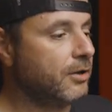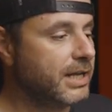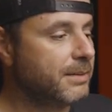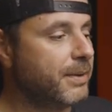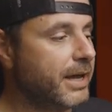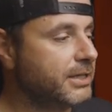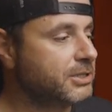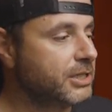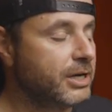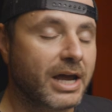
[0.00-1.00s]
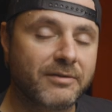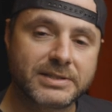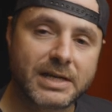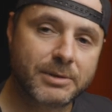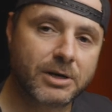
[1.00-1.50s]
on that page, every
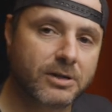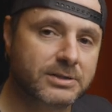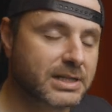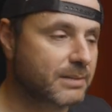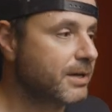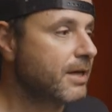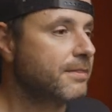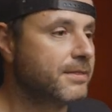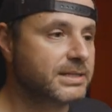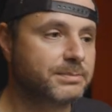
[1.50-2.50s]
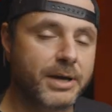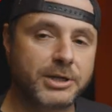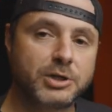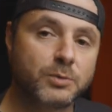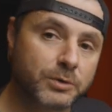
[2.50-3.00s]
time it loads up, this
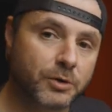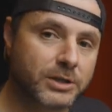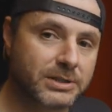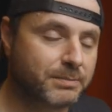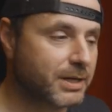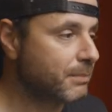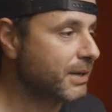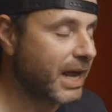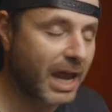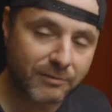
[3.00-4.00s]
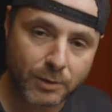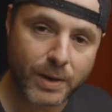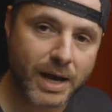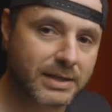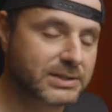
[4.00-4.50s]
menu will not appear, but
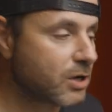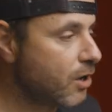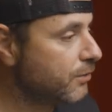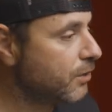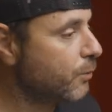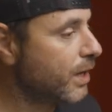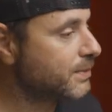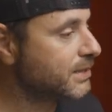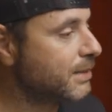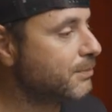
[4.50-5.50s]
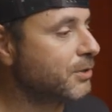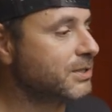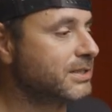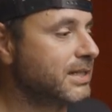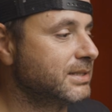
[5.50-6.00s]
everywhere else on the website,
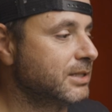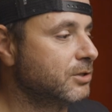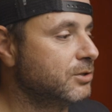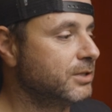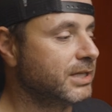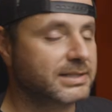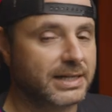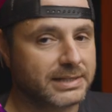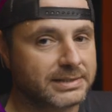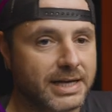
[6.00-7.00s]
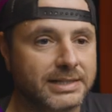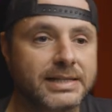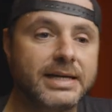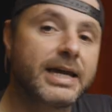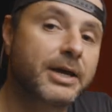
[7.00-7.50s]
because it says include entire site,
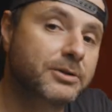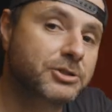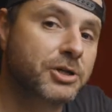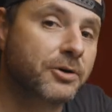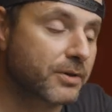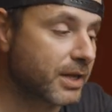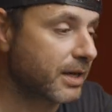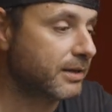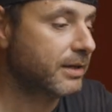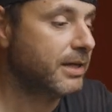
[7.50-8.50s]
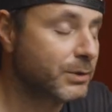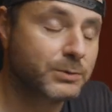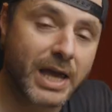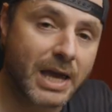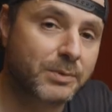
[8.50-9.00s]
it'll show there. So
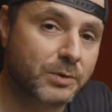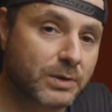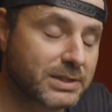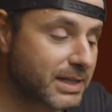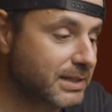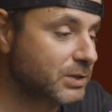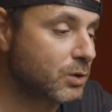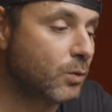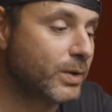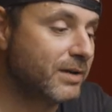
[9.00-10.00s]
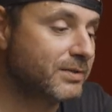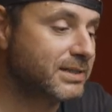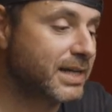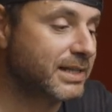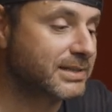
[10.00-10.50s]
once we're happy with all these settings, all we have to
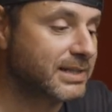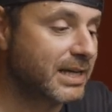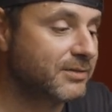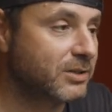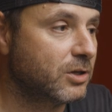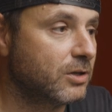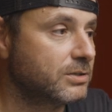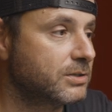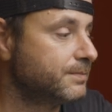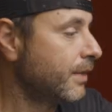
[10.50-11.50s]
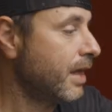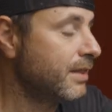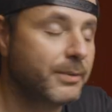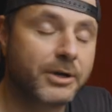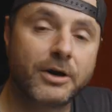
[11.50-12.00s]
say is save and close. And
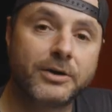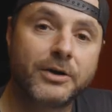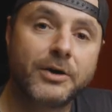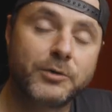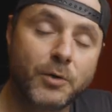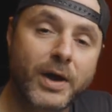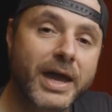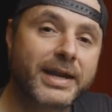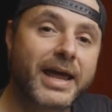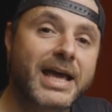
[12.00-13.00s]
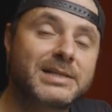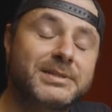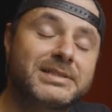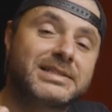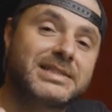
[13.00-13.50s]
there we go, your header has
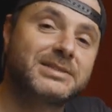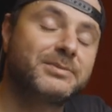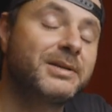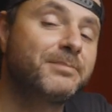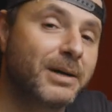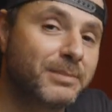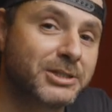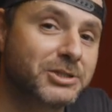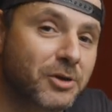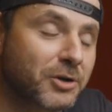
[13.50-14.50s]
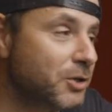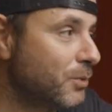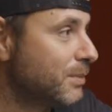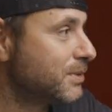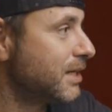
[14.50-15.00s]
been successfully published on your
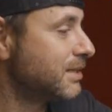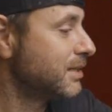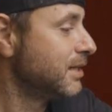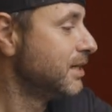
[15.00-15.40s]
website.